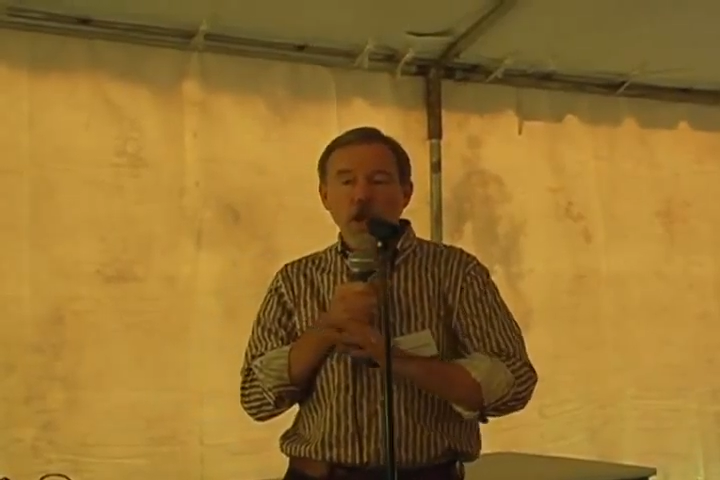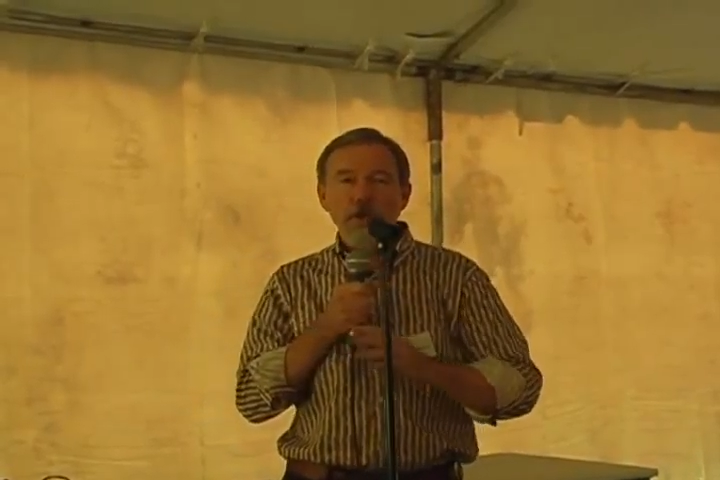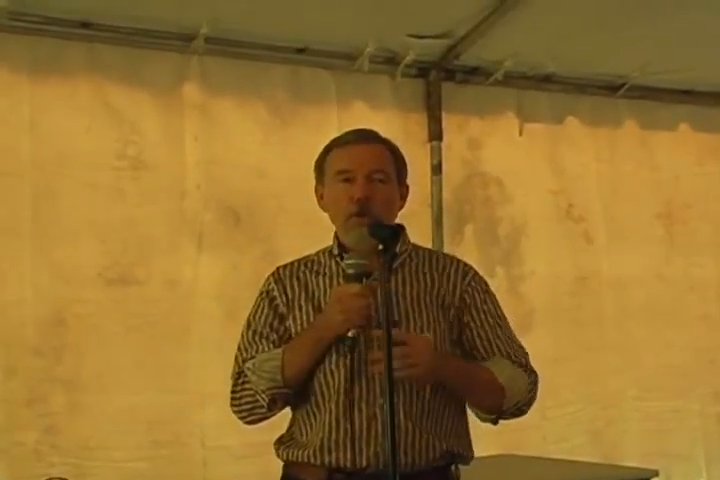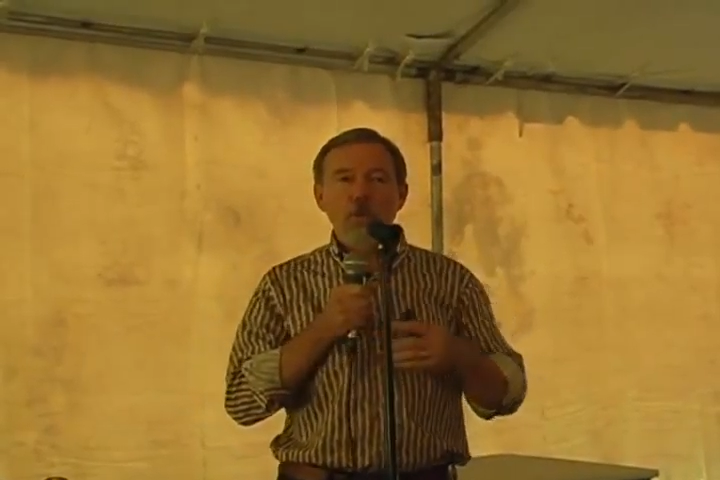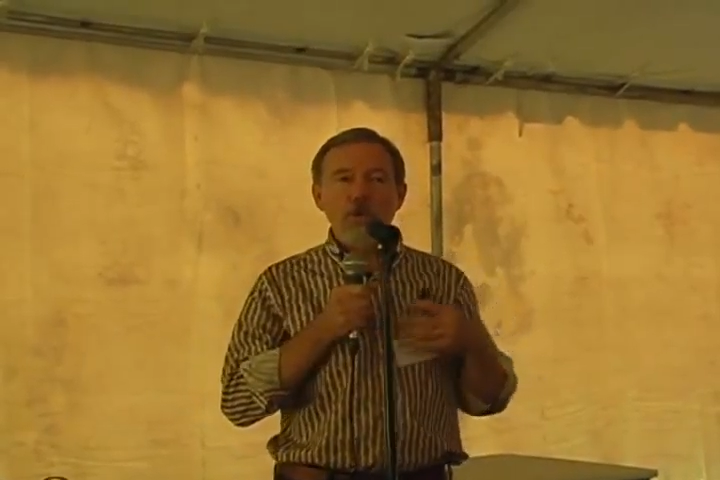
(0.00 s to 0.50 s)

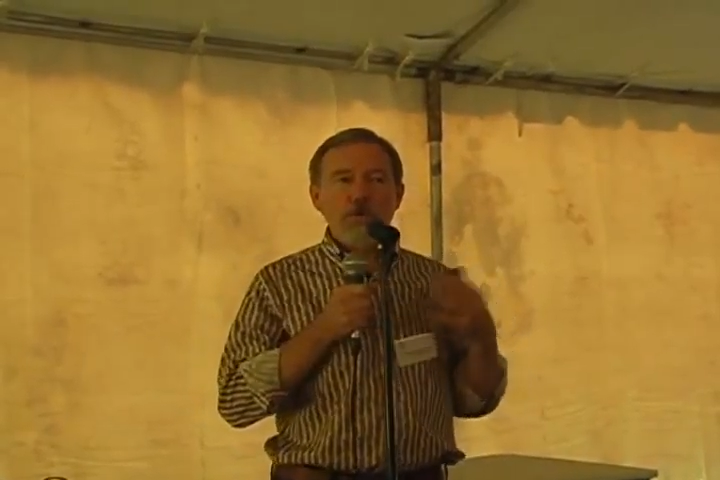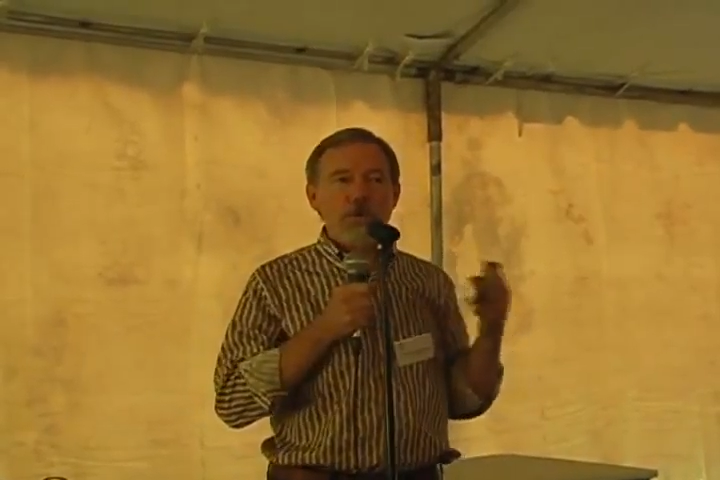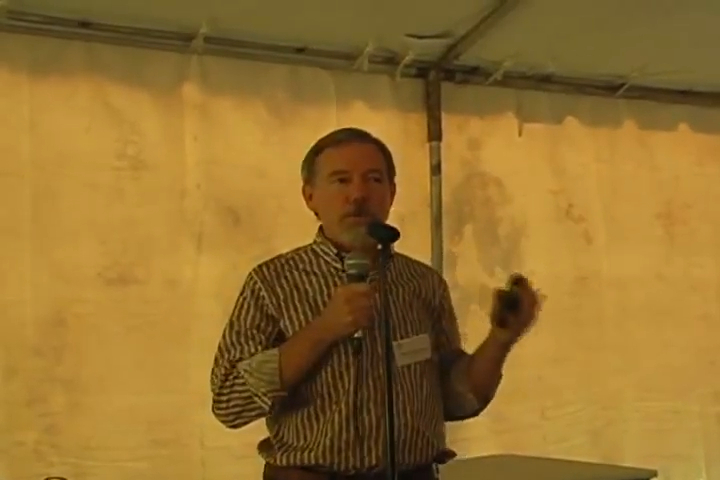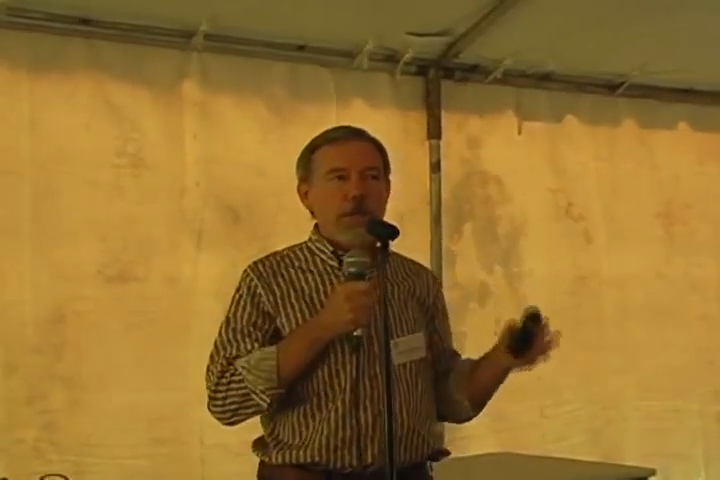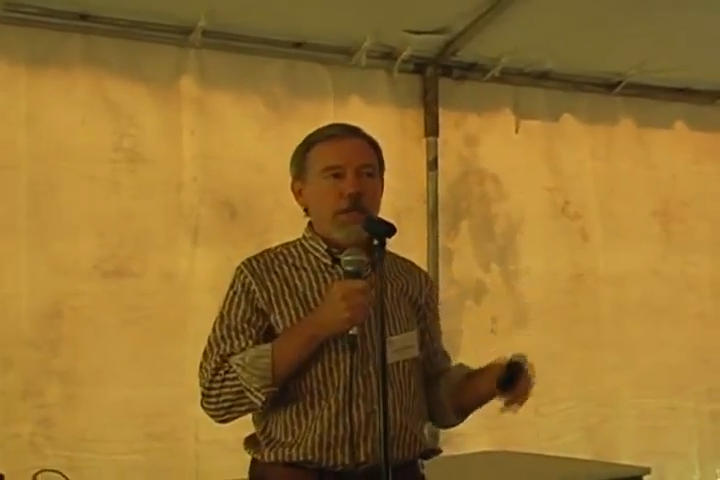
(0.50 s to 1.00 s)
And the word
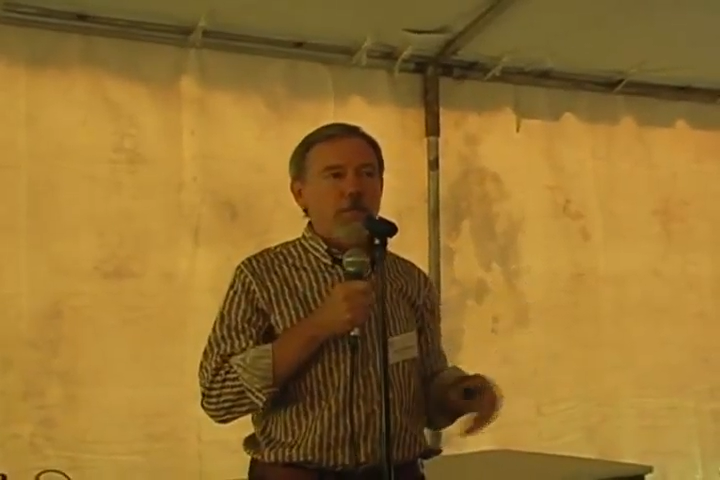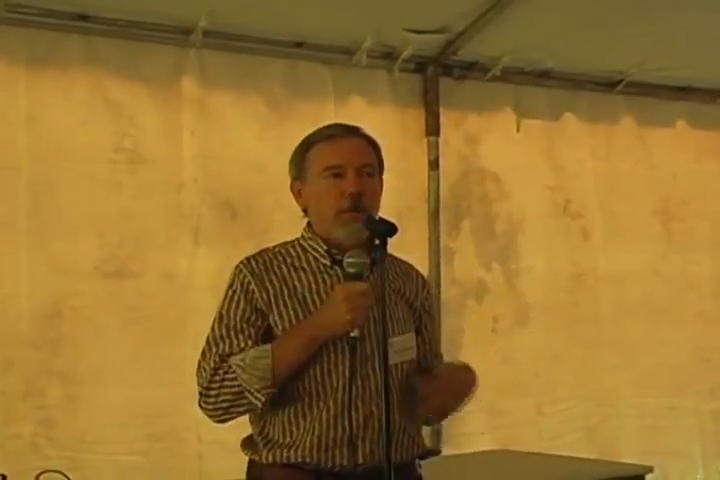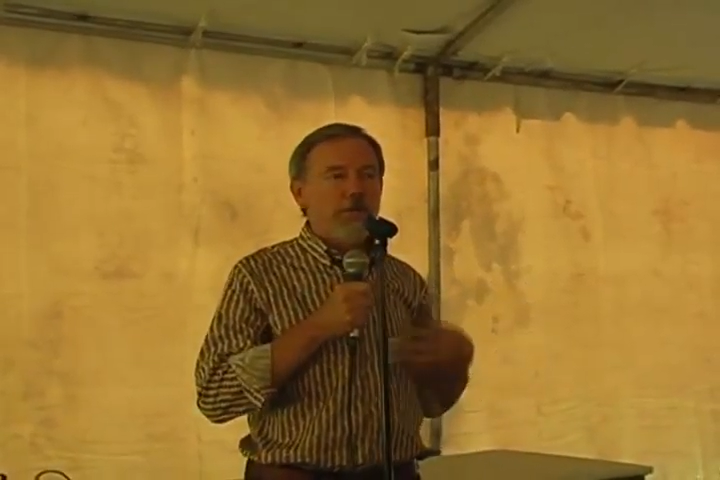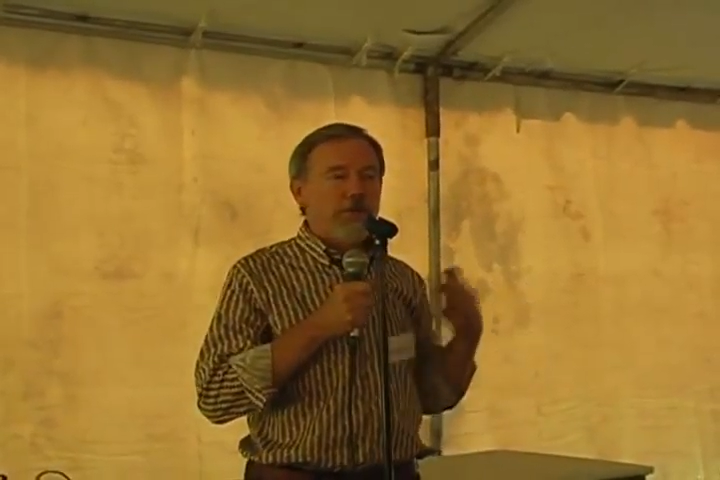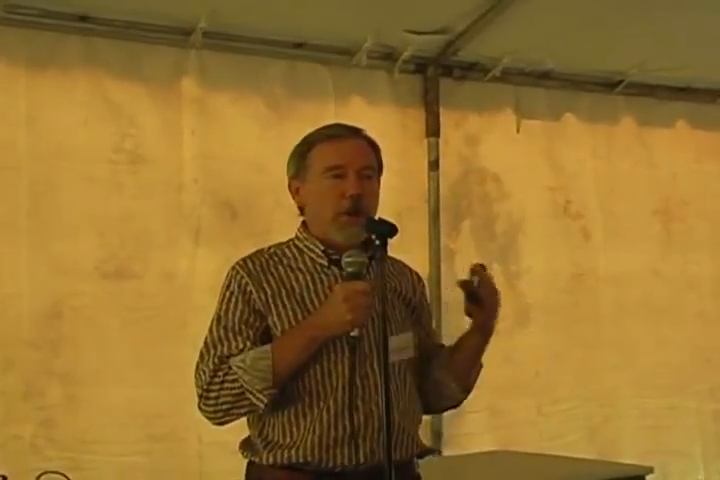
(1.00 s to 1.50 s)

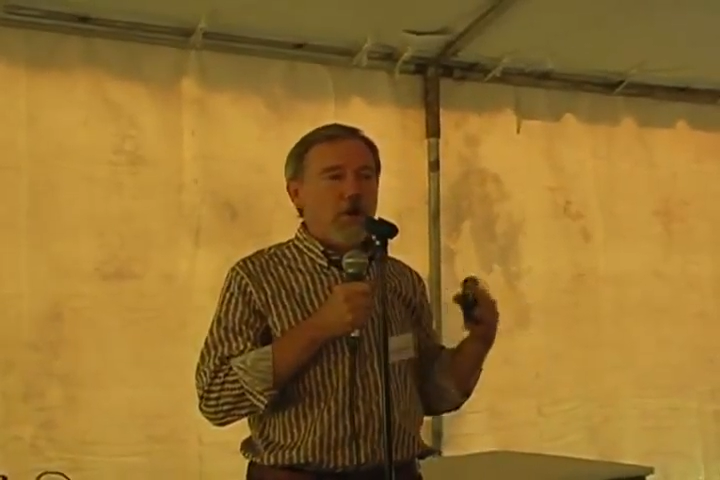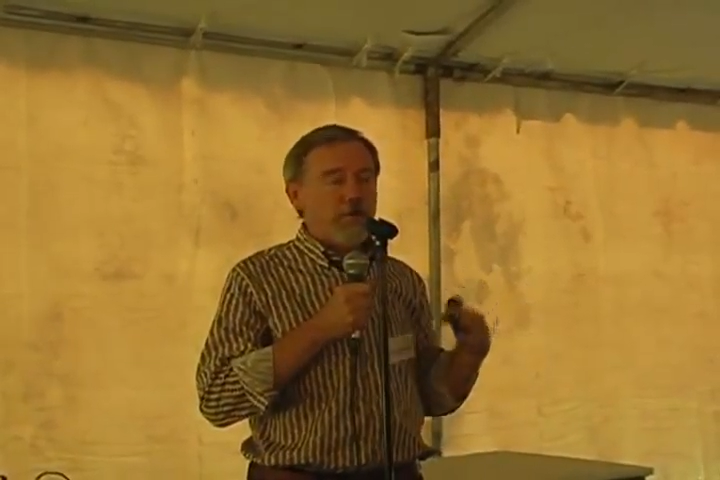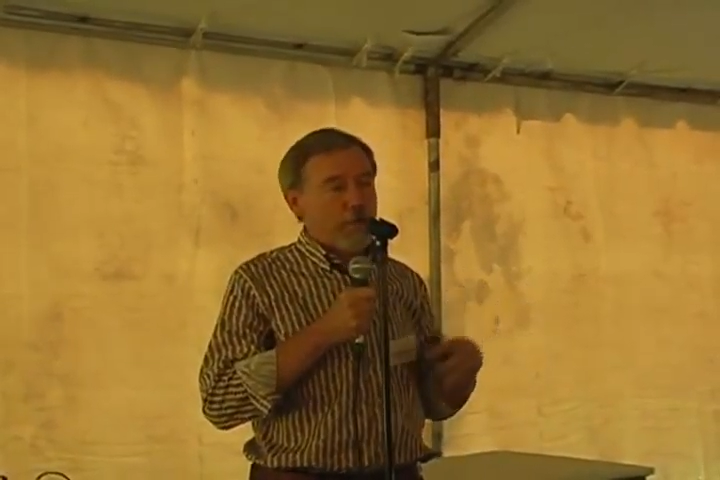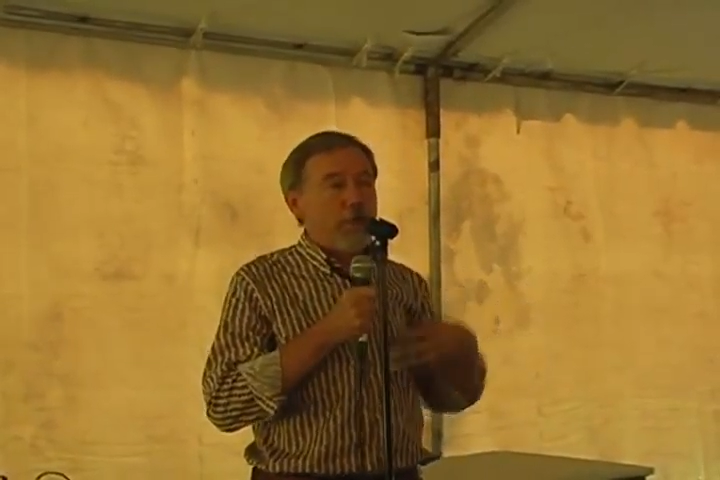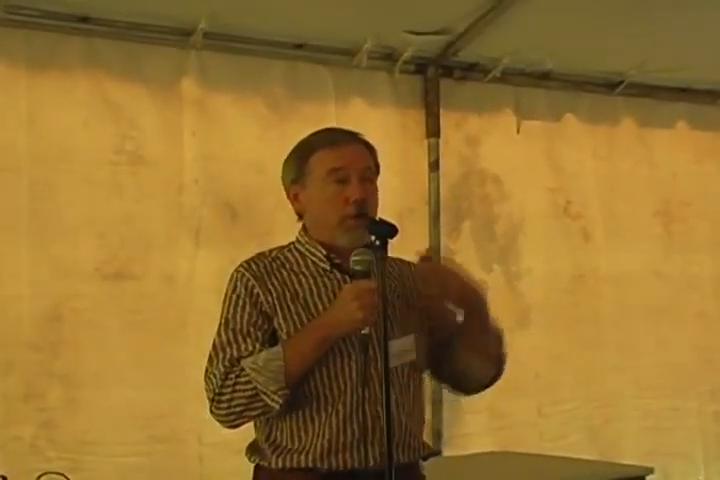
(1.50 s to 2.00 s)
sustainable itself, I mean,